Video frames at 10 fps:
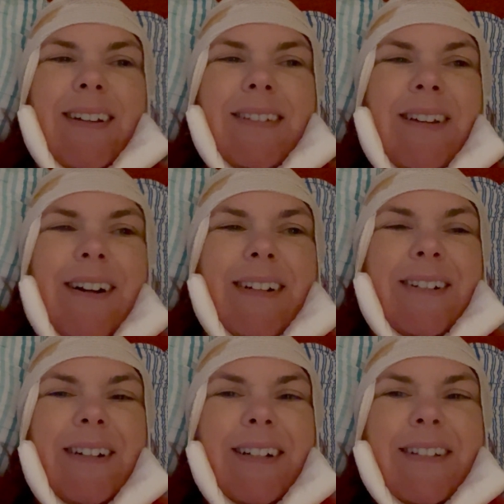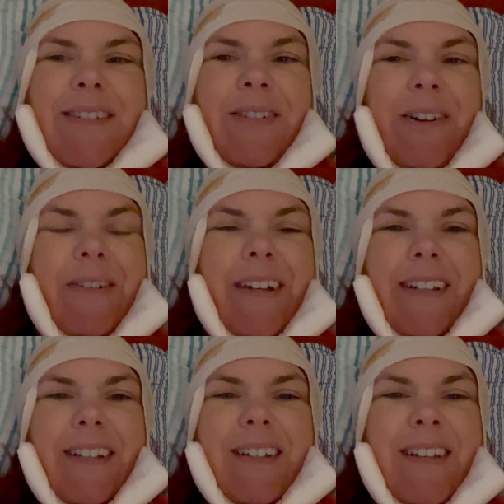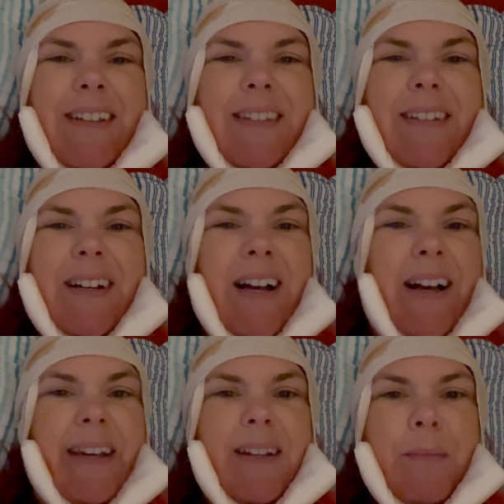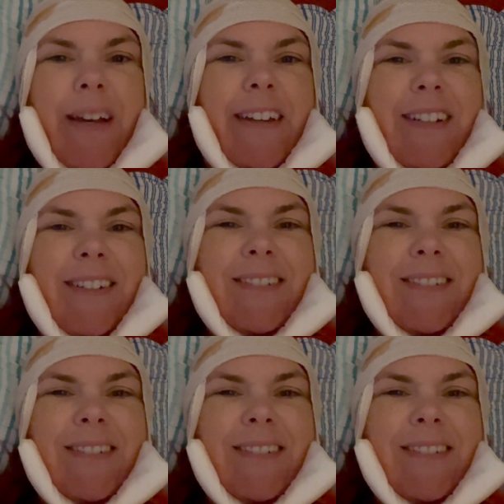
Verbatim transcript: Doctor Scroggins is a kind man.